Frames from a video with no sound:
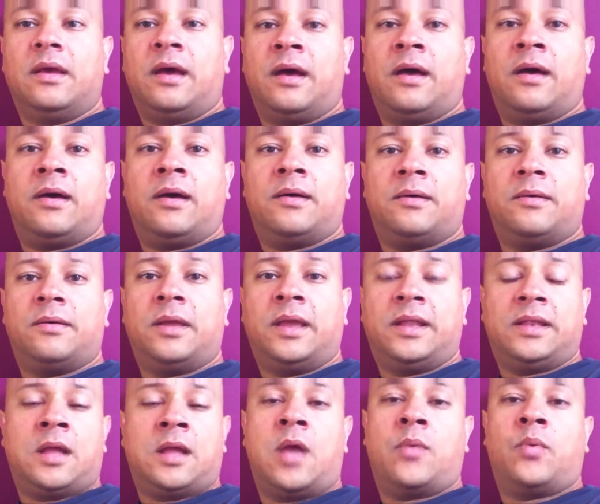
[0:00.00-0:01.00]

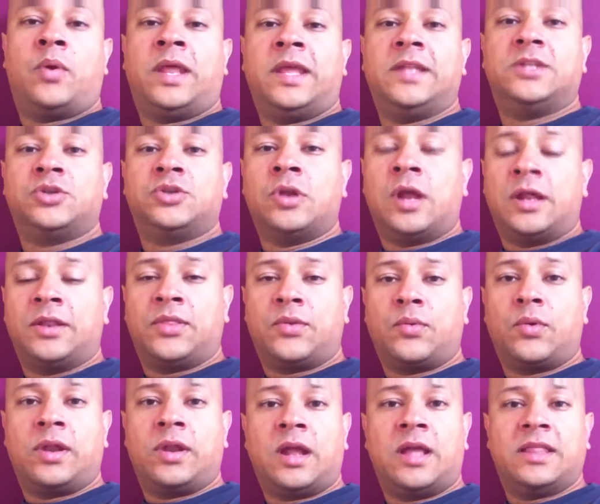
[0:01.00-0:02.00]
at
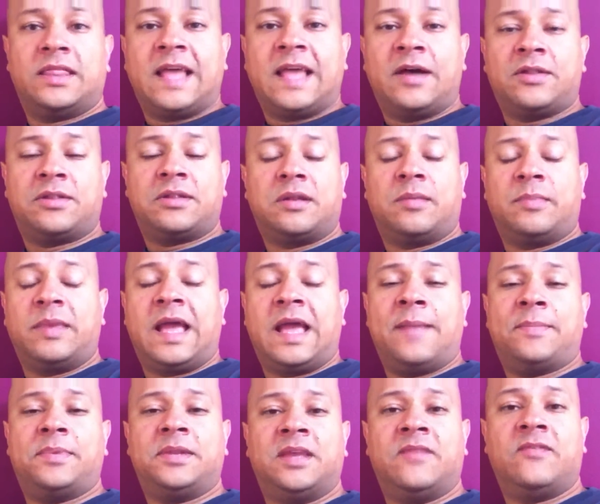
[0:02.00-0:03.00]
918-293-9000. I'll be
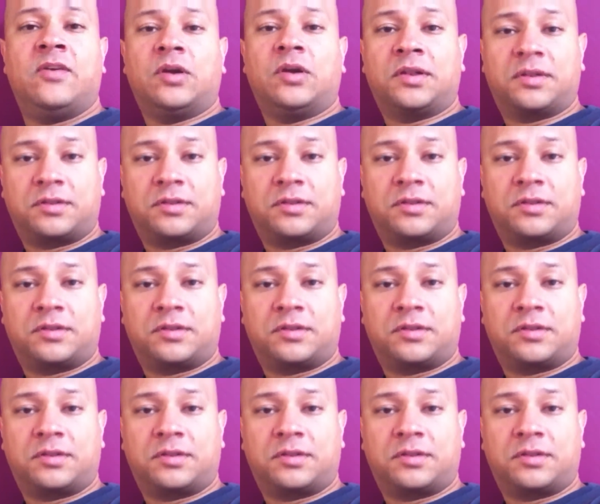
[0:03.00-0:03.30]
happy to give you our